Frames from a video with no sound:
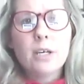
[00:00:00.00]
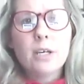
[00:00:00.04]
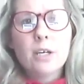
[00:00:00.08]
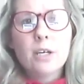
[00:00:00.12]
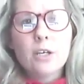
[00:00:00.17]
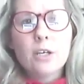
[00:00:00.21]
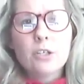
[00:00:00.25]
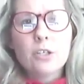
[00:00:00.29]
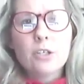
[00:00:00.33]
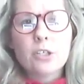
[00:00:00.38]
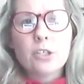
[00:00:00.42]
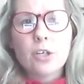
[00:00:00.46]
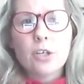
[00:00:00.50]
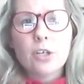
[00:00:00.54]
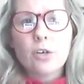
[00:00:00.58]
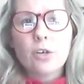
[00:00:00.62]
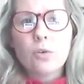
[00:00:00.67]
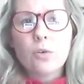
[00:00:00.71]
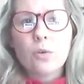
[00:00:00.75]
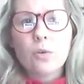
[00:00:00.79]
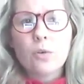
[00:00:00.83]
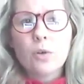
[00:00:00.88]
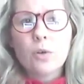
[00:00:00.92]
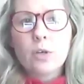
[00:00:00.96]

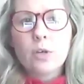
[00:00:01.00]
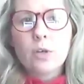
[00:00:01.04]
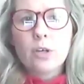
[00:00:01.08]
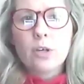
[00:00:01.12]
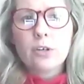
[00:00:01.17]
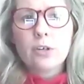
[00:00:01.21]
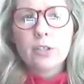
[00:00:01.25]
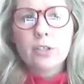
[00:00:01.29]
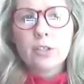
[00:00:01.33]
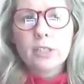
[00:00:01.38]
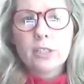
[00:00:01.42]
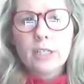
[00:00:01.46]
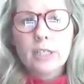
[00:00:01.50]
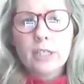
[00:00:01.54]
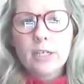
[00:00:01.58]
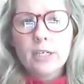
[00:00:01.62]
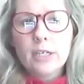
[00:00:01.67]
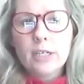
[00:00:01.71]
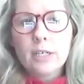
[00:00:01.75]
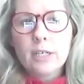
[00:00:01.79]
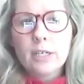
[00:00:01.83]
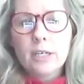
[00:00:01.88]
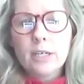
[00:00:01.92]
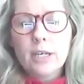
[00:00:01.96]
So
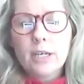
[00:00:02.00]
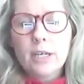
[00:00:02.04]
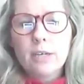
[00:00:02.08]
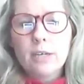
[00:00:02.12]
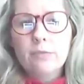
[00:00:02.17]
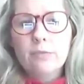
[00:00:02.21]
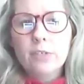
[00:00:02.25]
currently, if